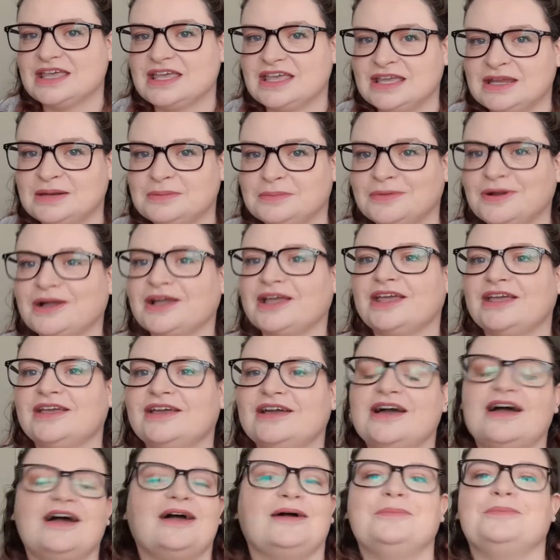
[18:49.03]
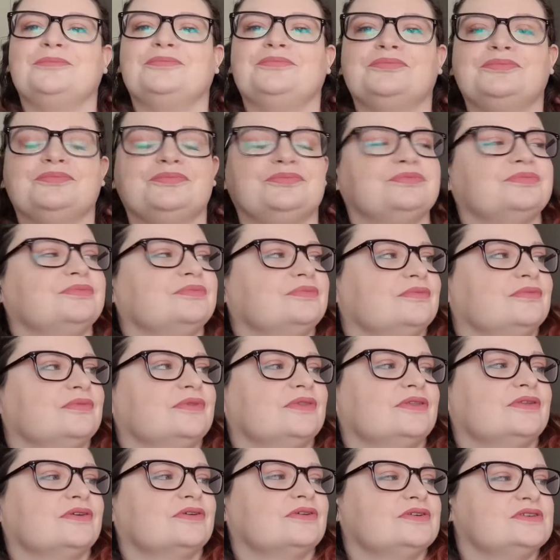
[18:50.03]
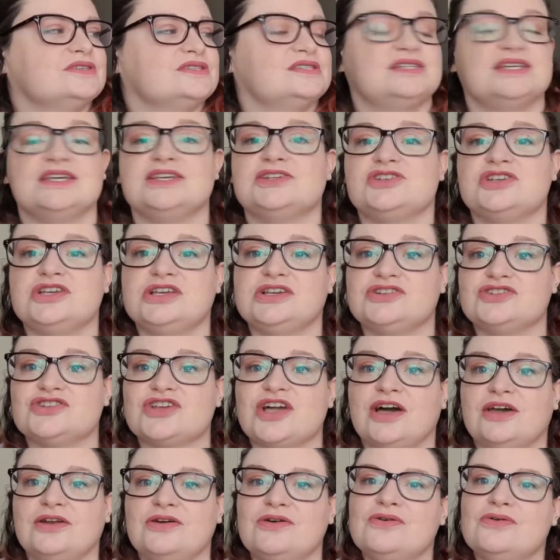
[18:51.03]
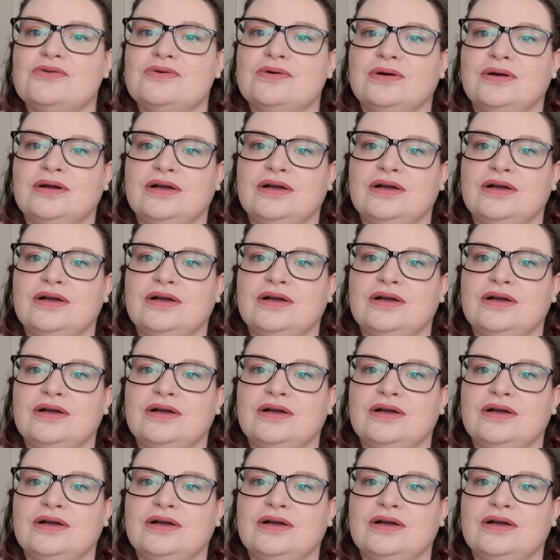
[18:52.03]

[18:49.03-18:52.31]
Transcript: in my stitching journal.